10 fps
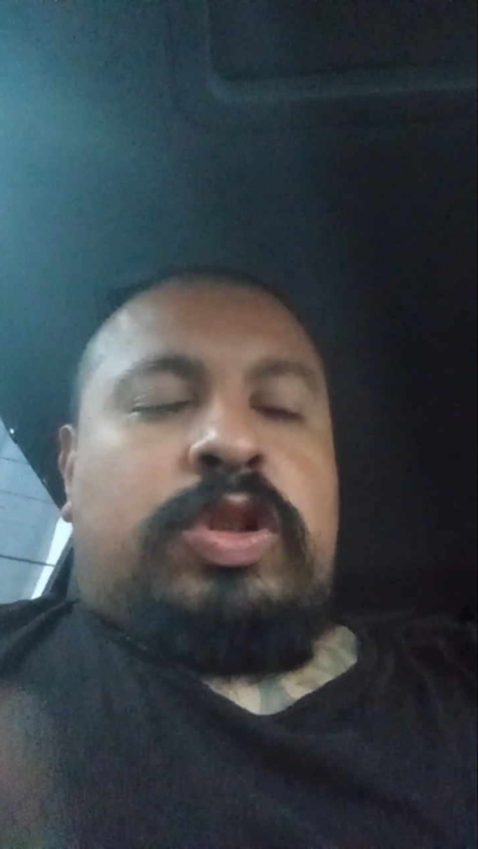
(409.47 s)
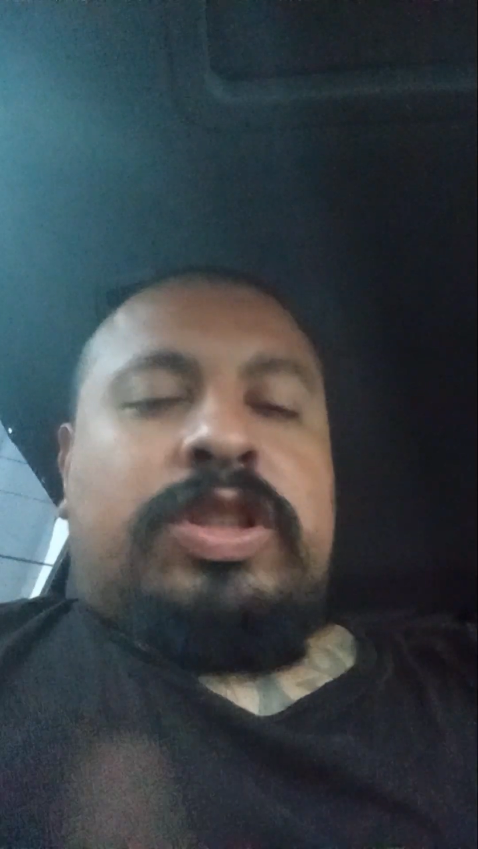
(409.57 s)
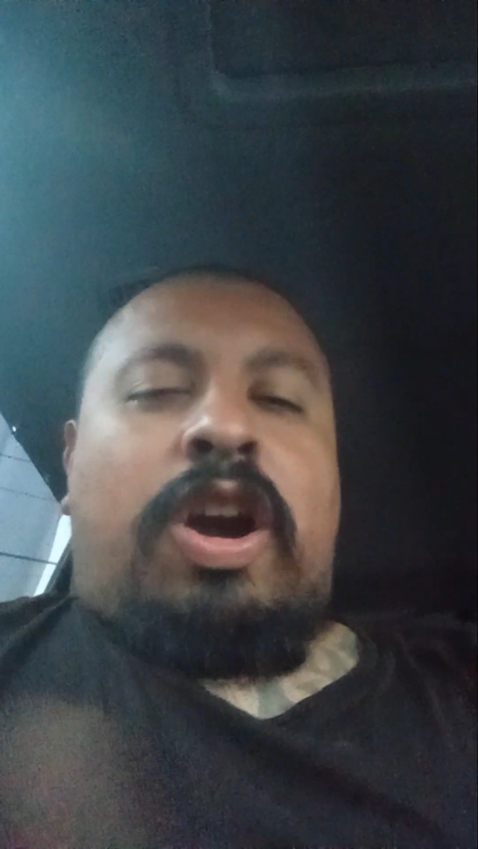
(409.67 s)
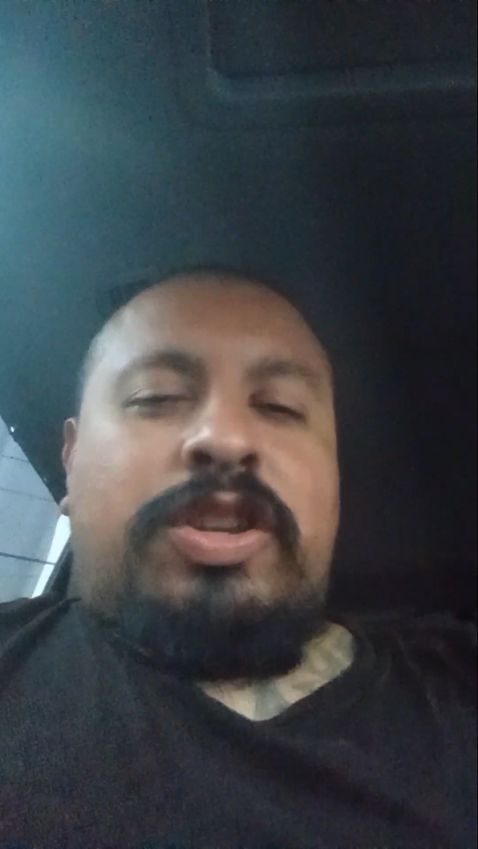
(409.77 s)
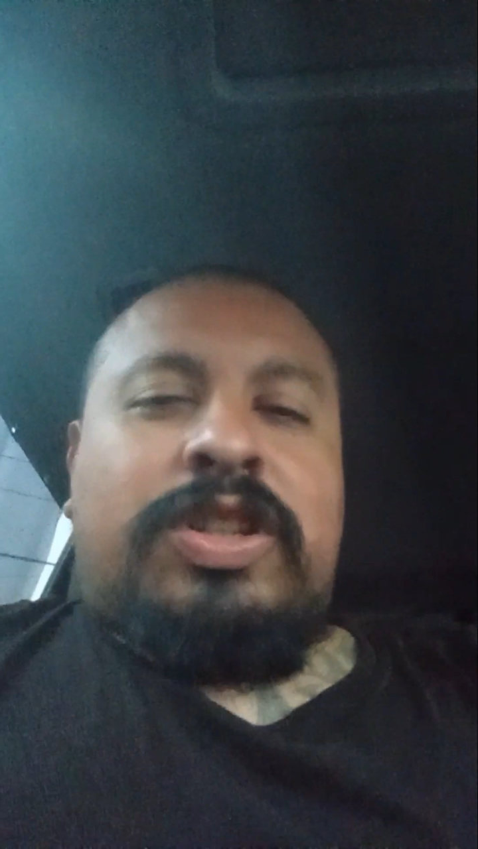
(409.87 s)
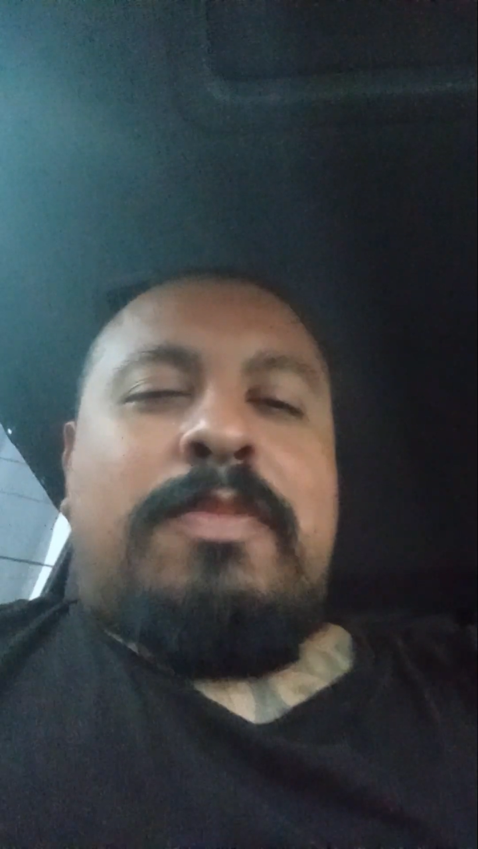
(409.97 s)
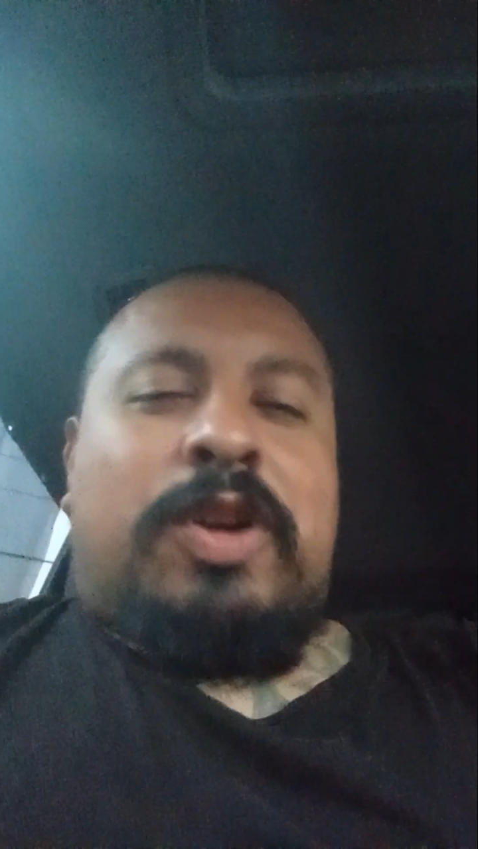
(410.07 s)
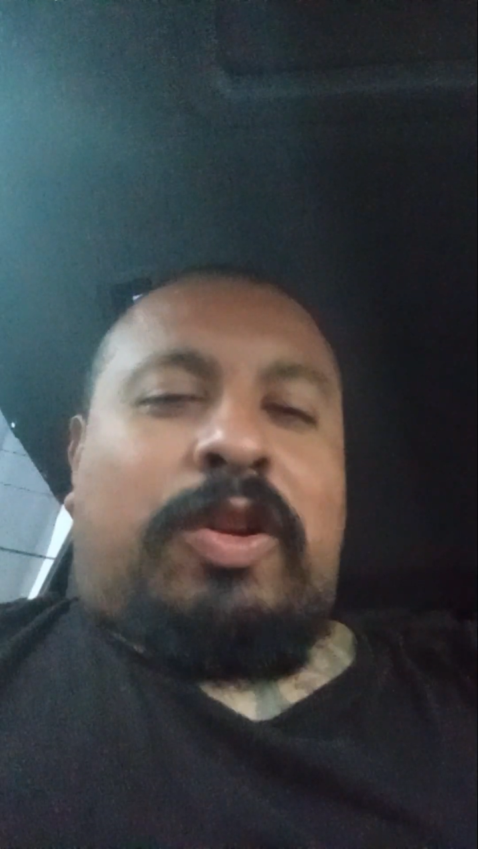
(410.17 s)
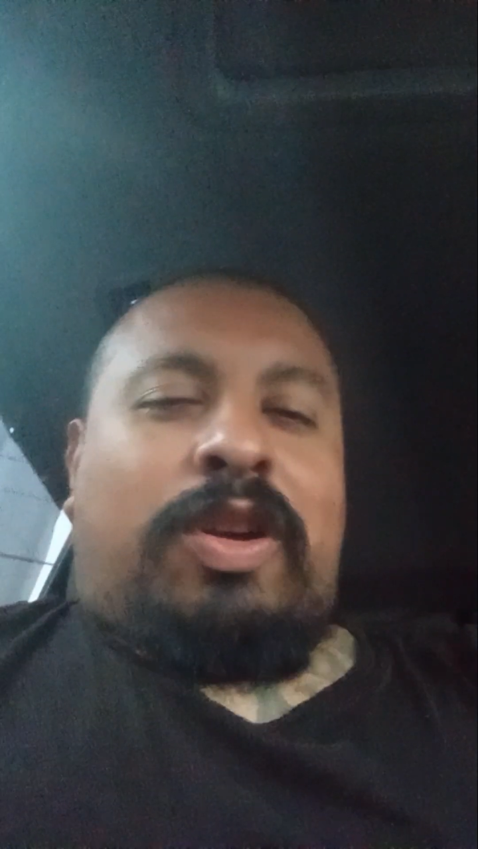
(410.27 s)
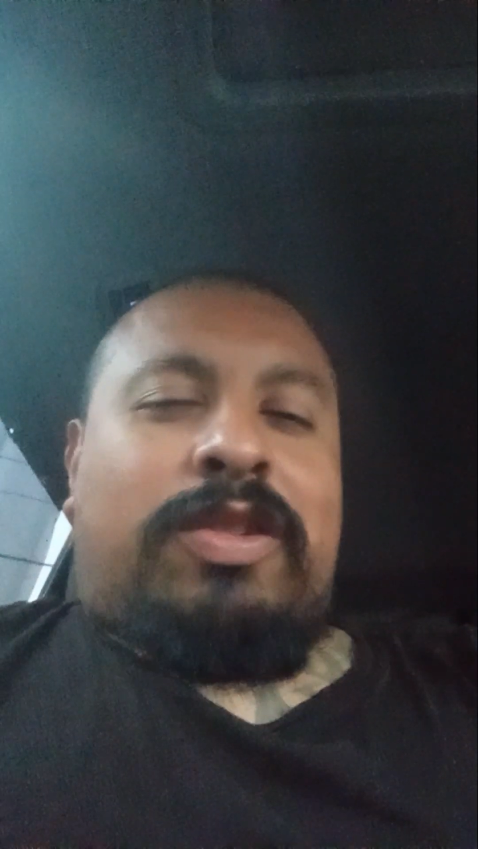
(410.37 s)
hard to
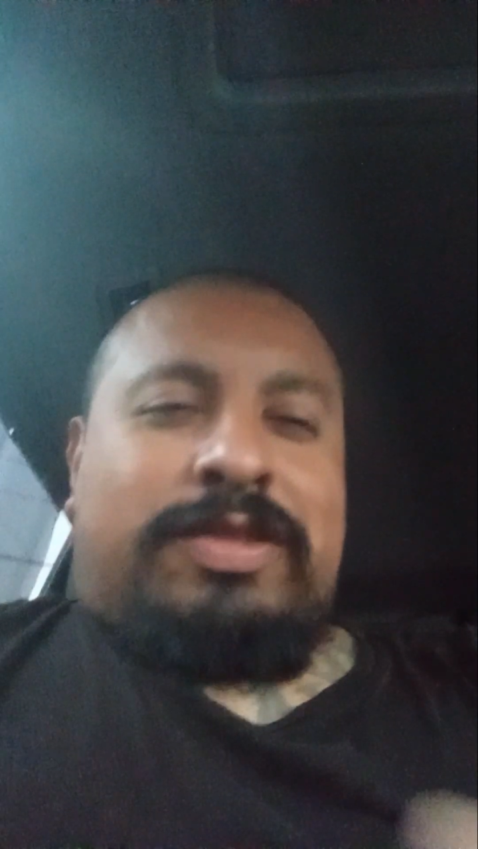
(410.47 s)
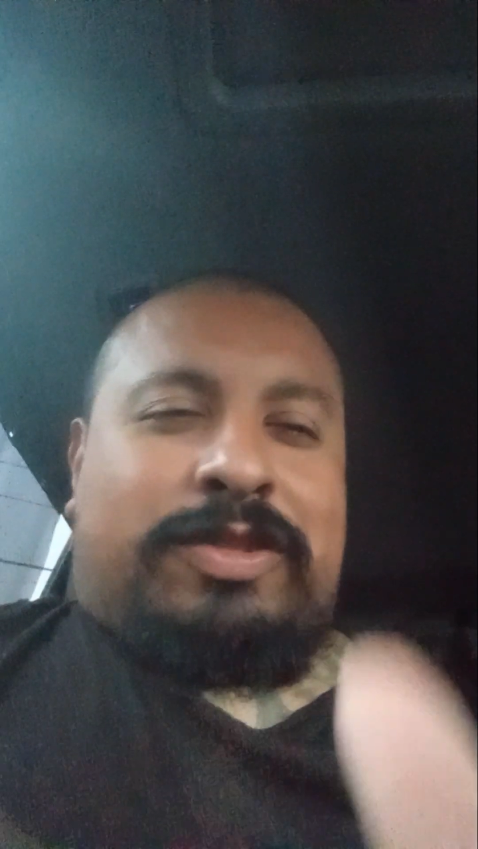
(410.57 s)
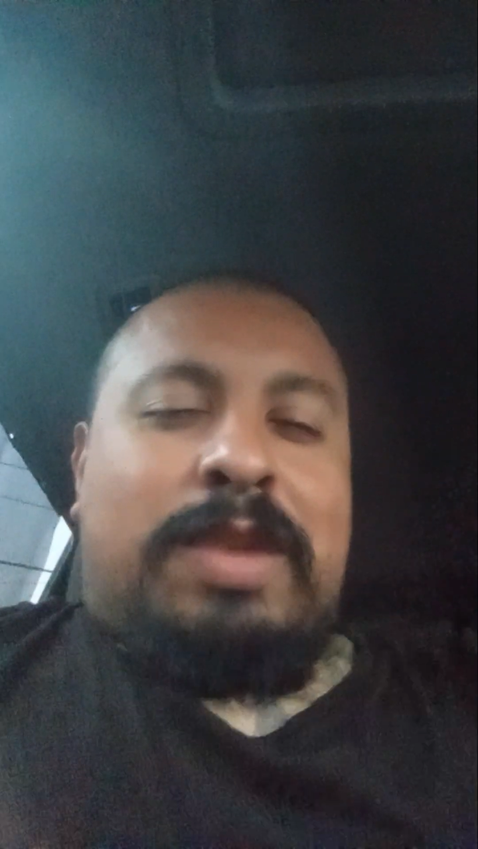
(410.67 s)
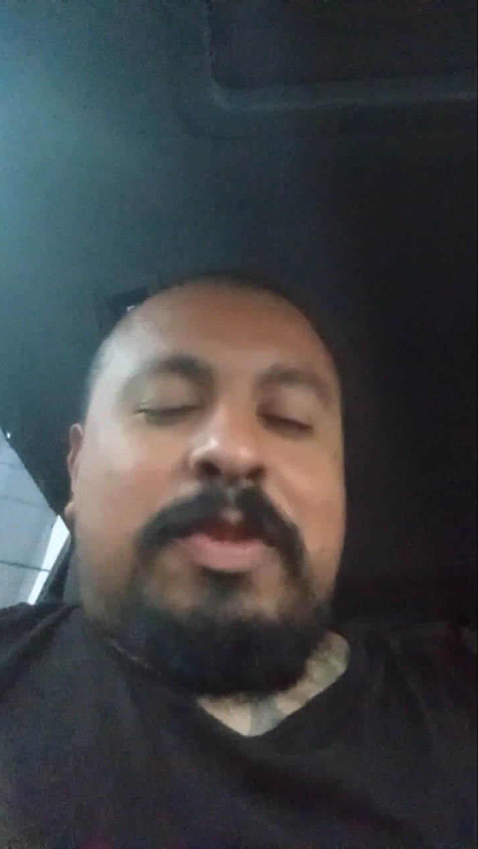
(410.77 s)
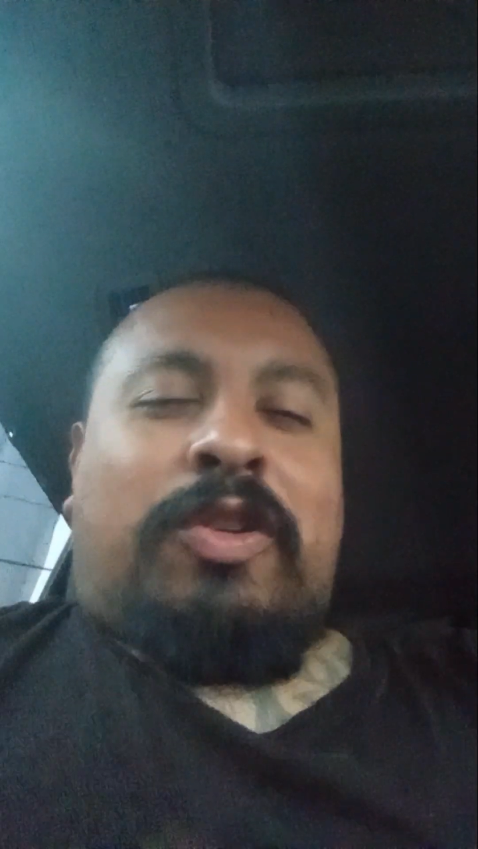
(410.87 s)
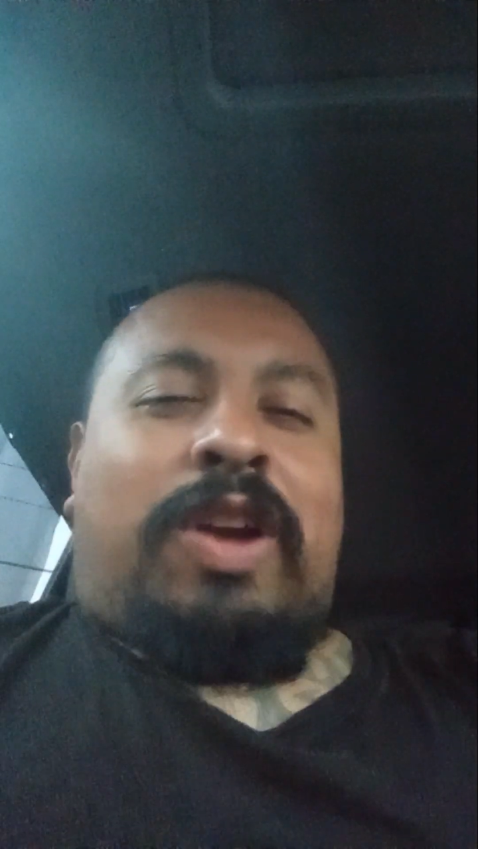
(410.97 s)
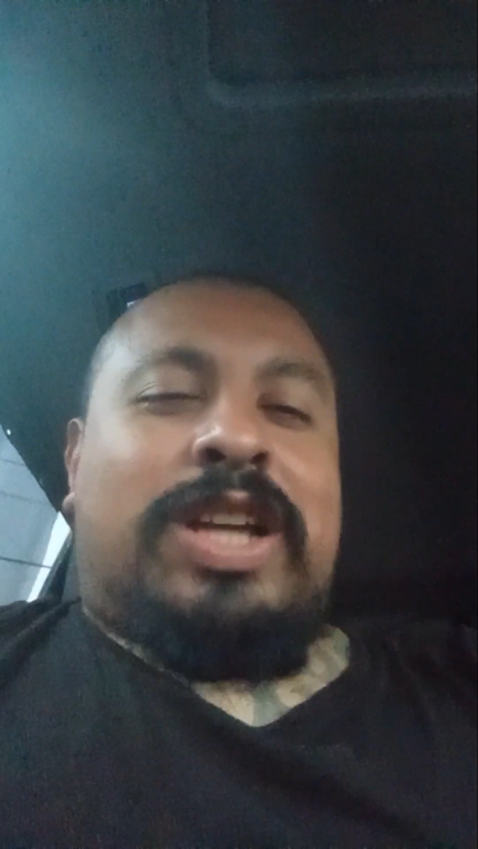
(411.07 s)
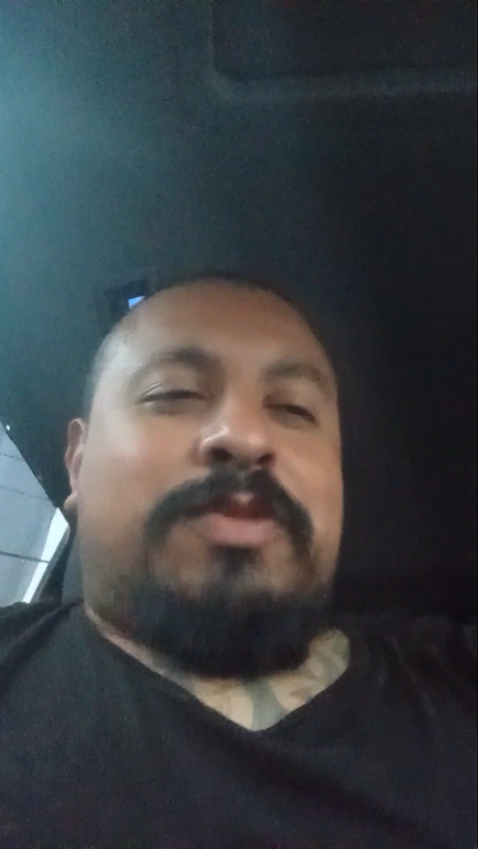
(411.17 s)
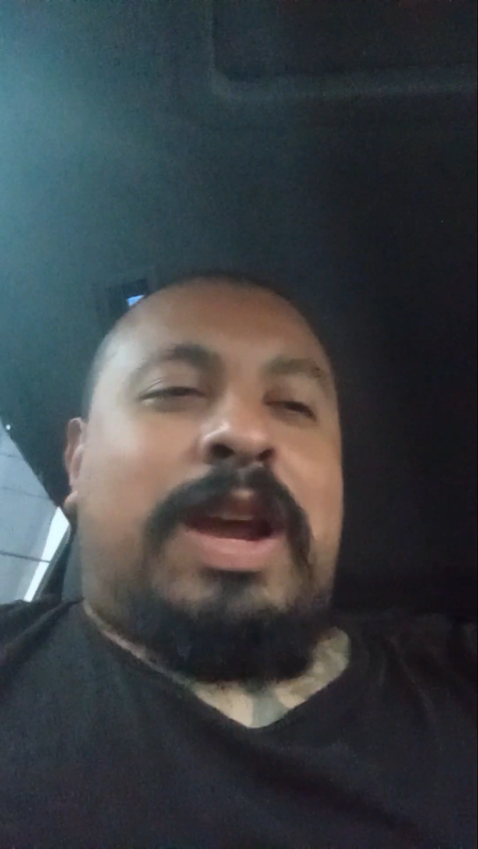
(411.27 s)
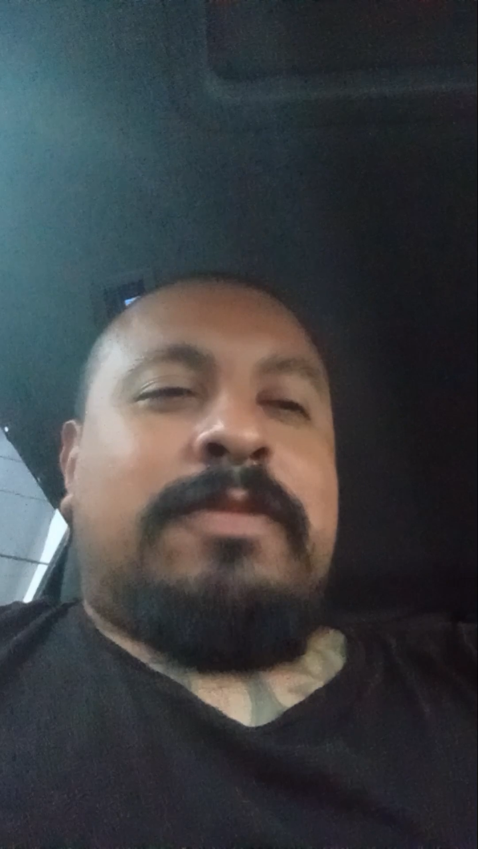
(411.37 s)
come
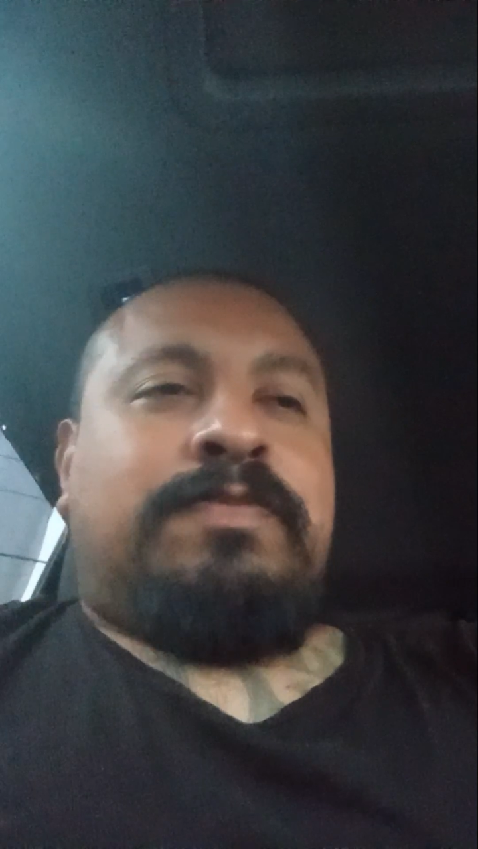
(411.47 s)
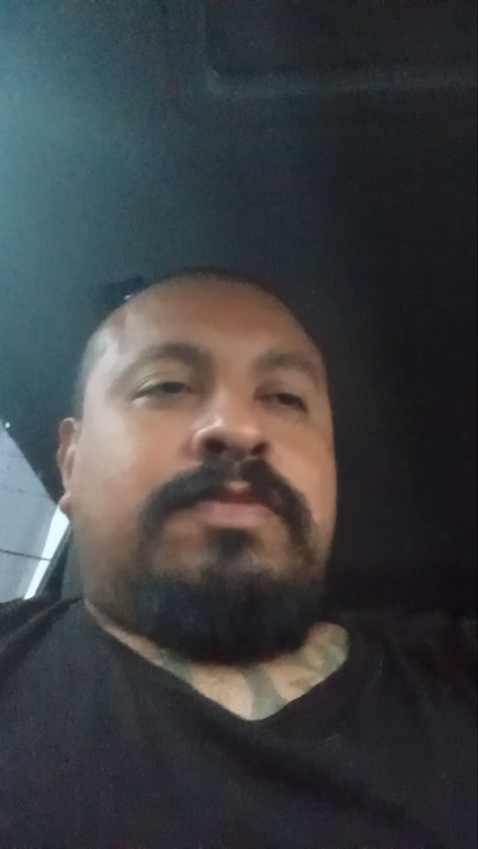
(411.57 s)
across, right?